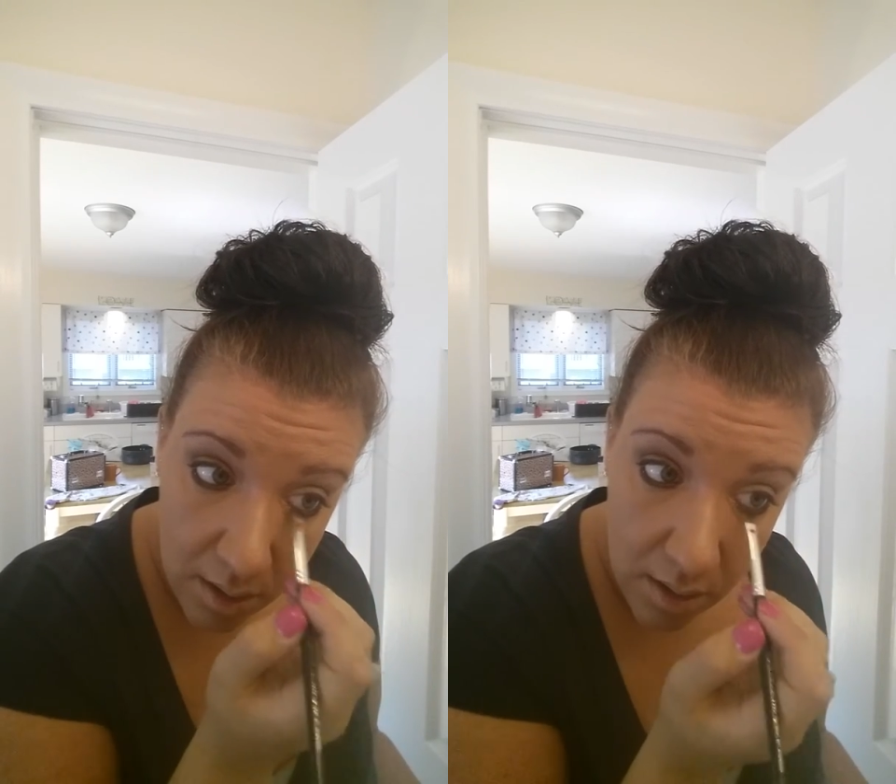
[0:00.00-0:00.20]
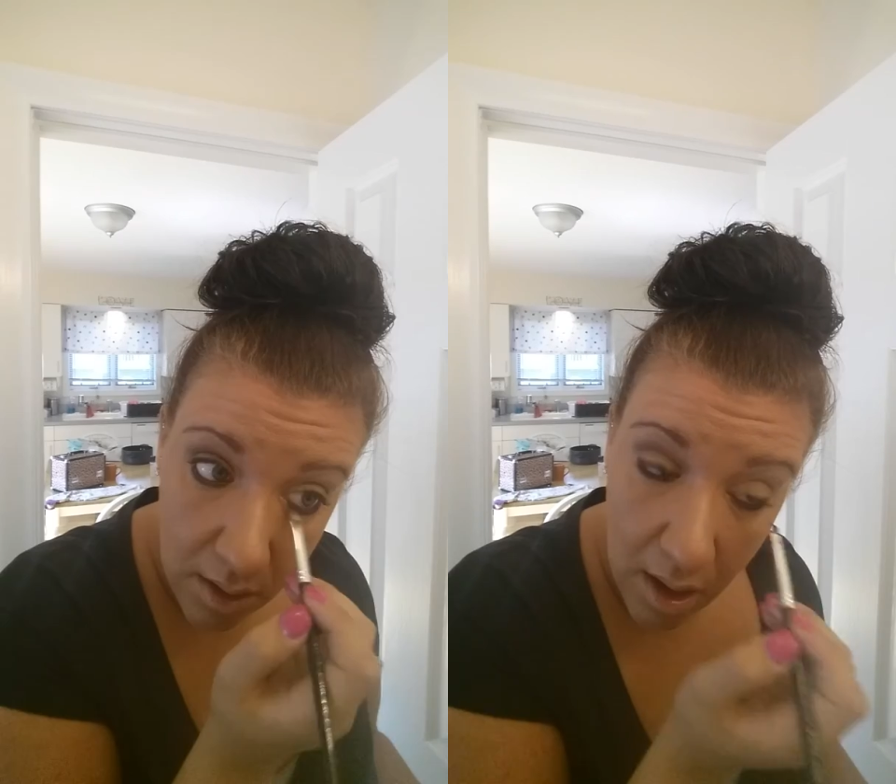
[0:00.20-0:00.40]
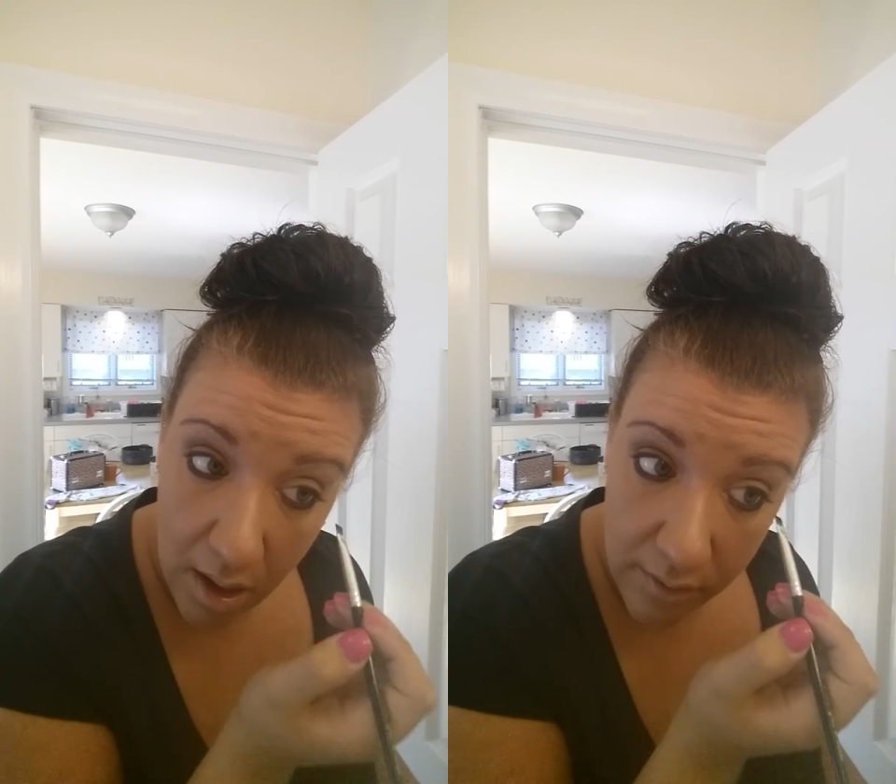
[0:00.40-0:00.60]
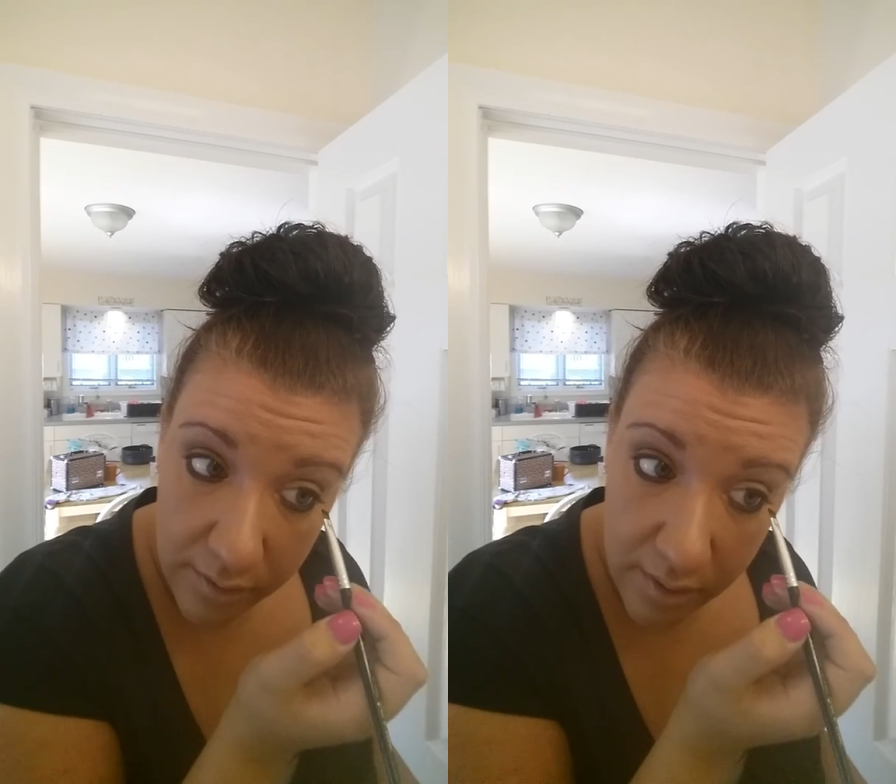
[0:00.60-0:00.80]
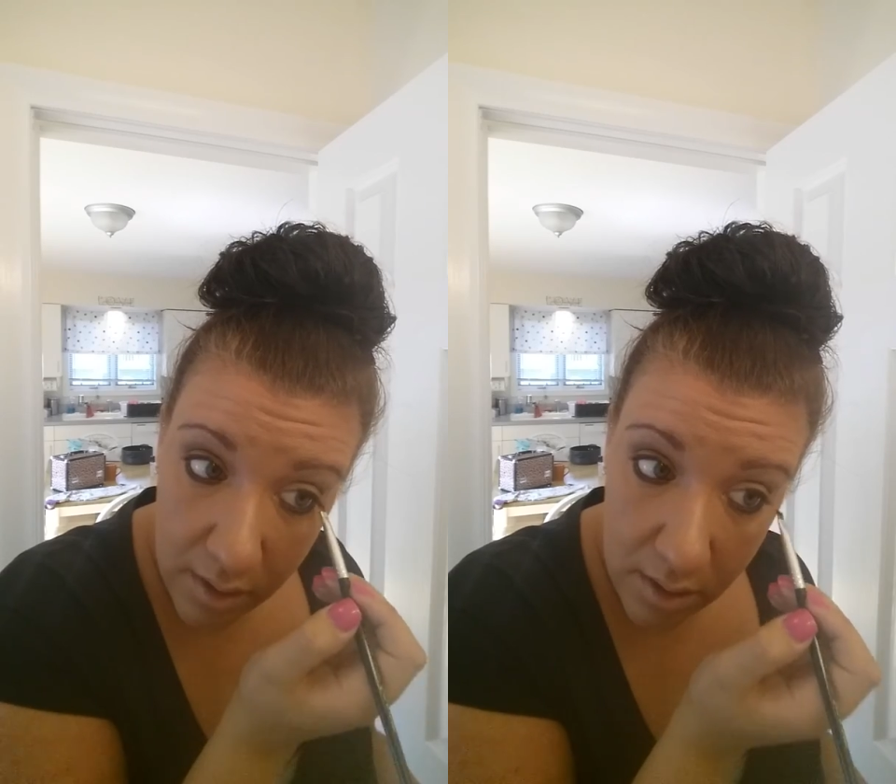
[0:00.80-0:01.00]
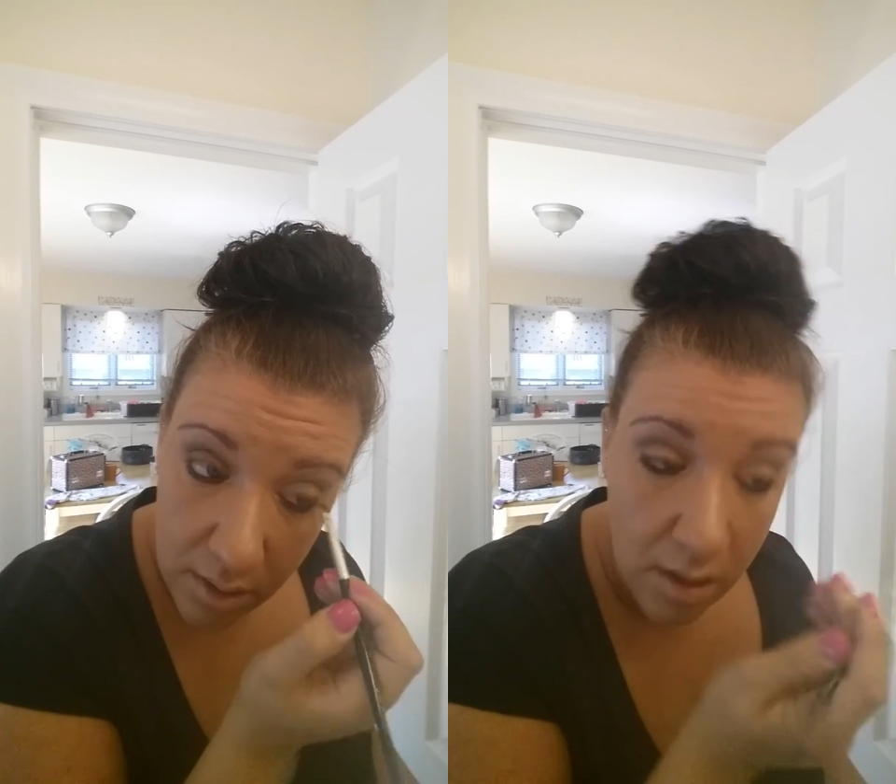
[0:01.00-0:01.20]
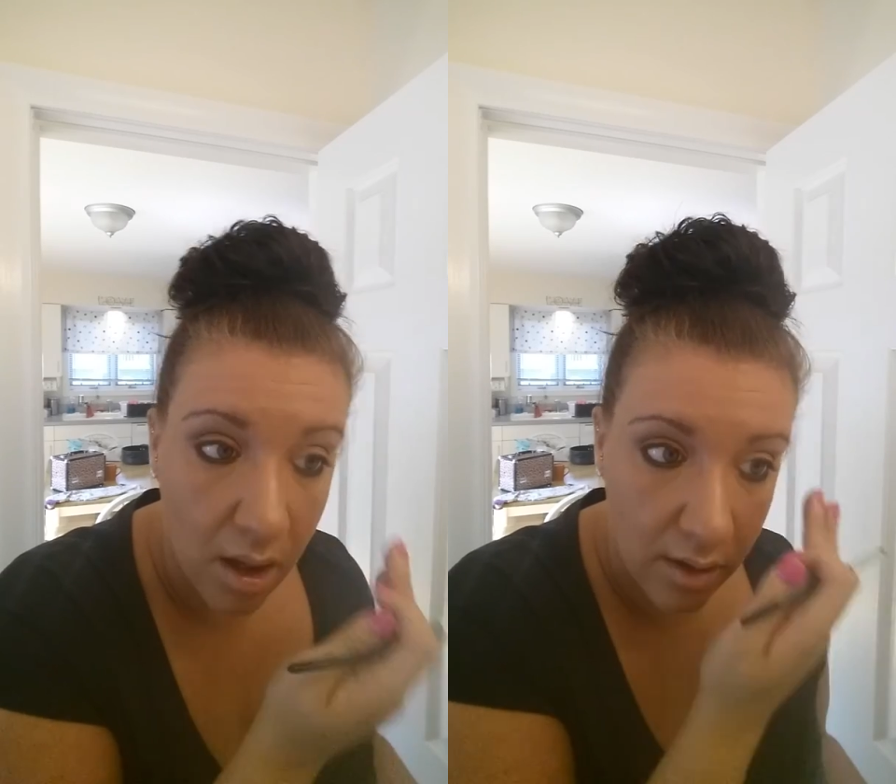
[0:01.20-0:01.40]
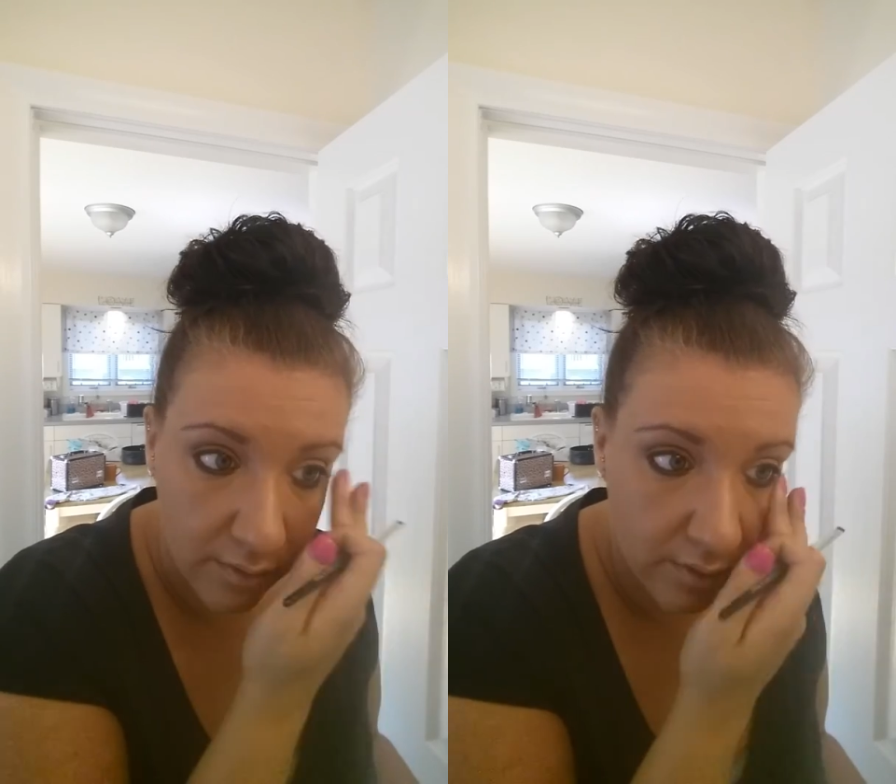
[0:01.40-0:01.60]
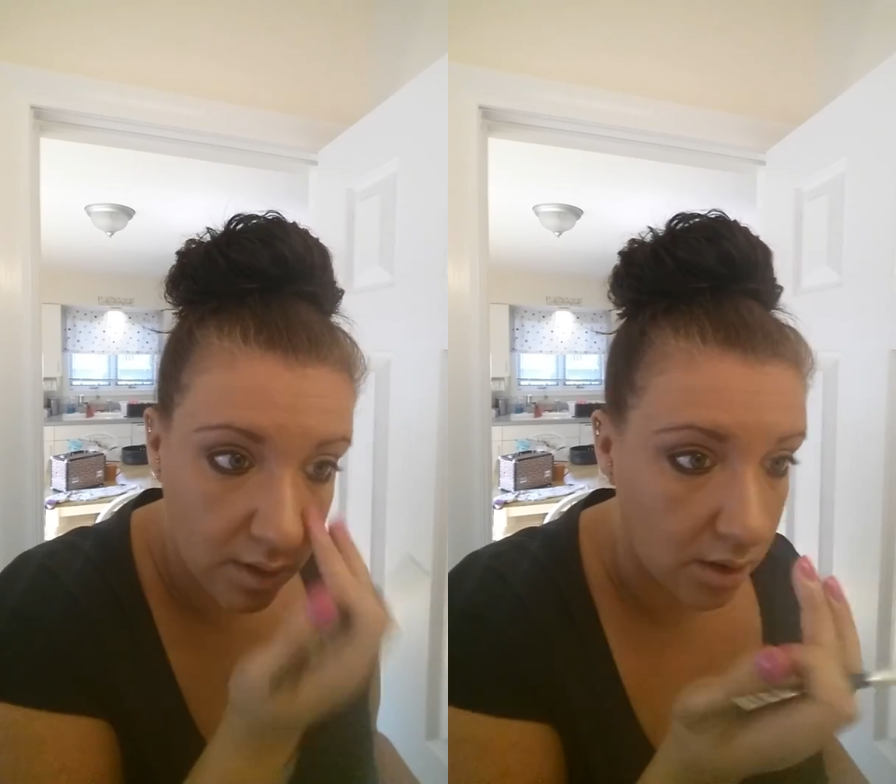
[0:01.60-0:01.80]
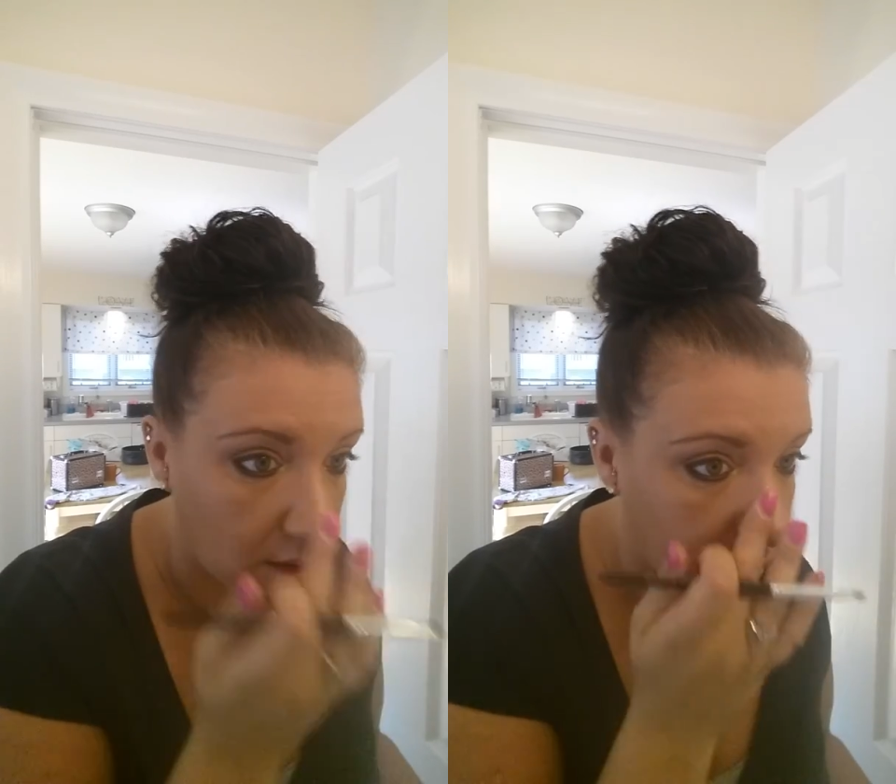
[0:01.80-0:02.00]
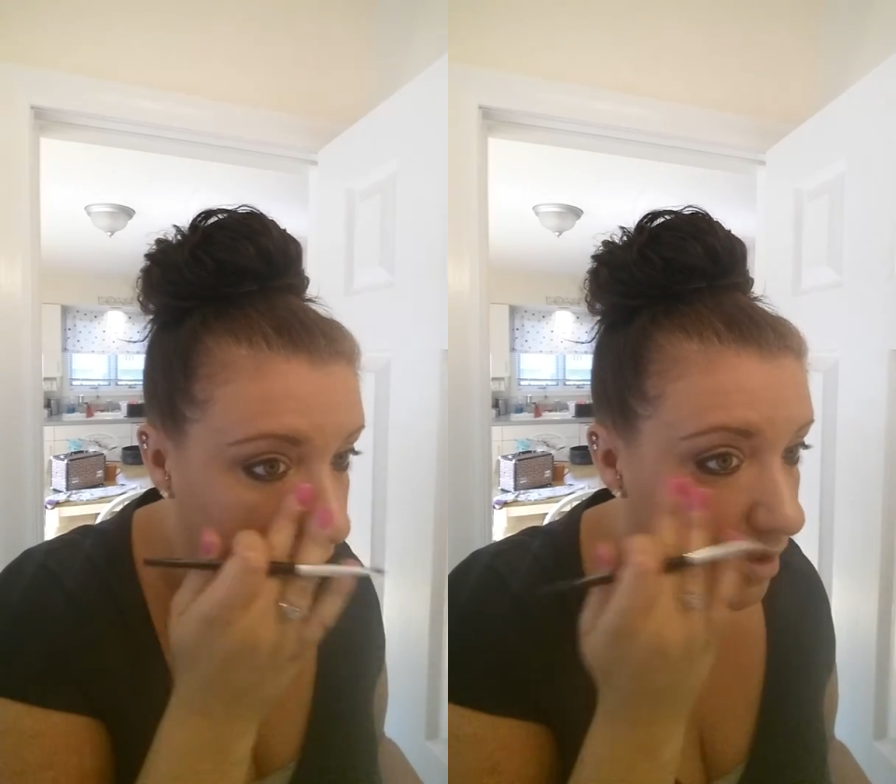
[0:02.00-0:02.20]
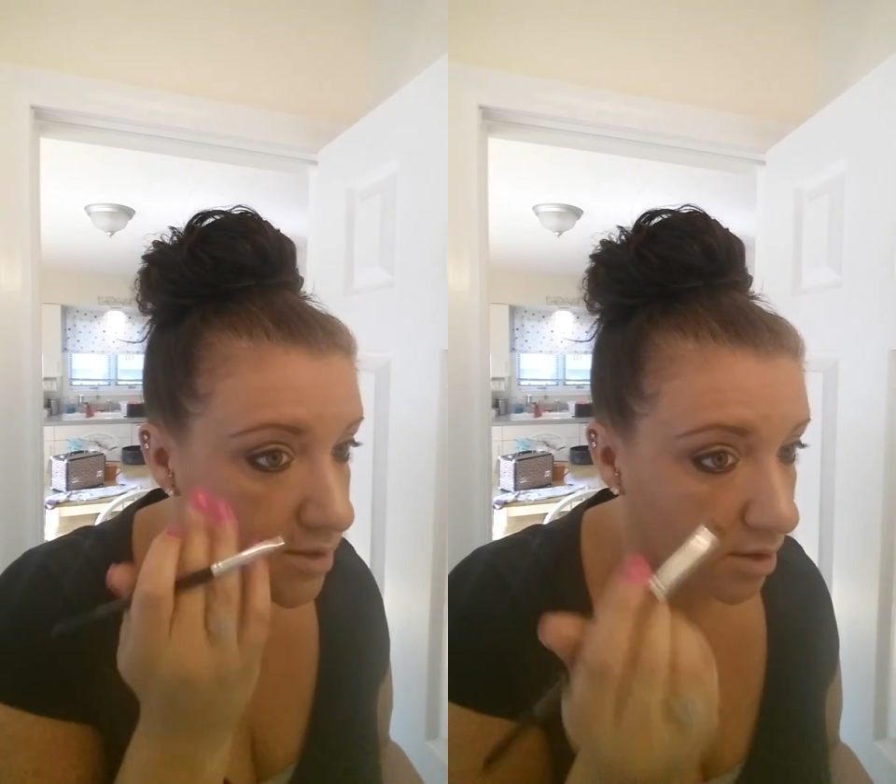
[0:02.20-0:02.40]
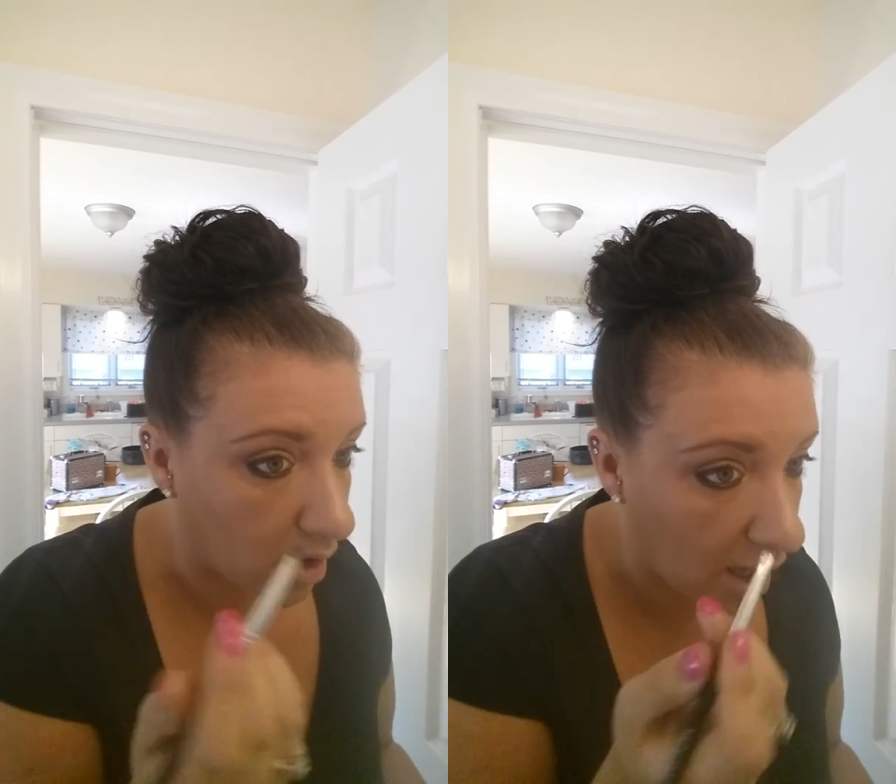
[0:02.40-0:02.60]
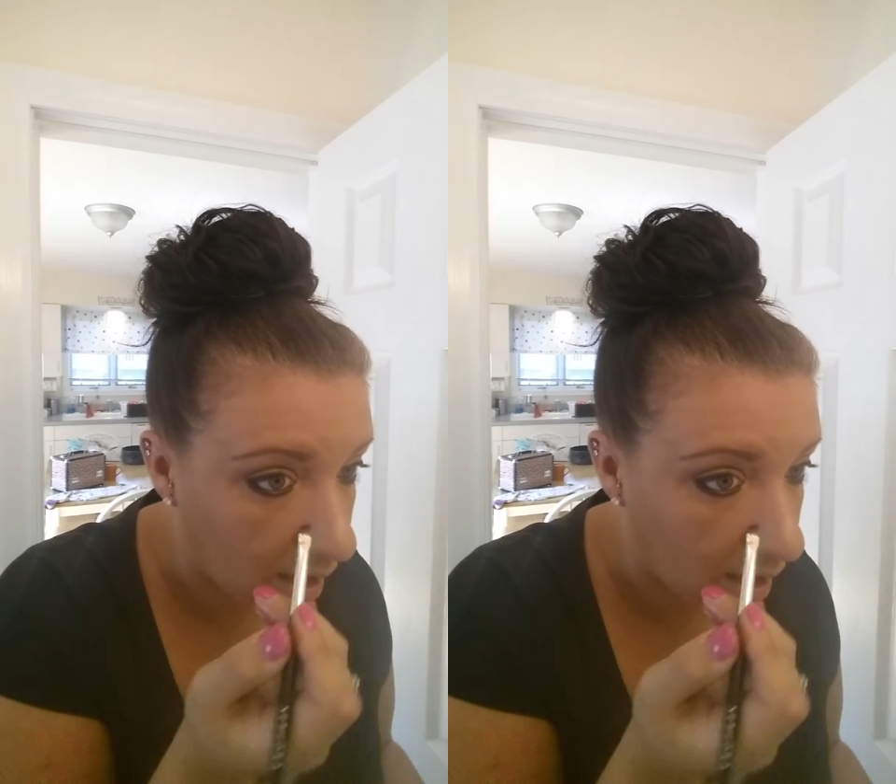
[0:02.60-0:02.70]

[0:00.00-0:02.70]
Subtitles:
love, love, love this look.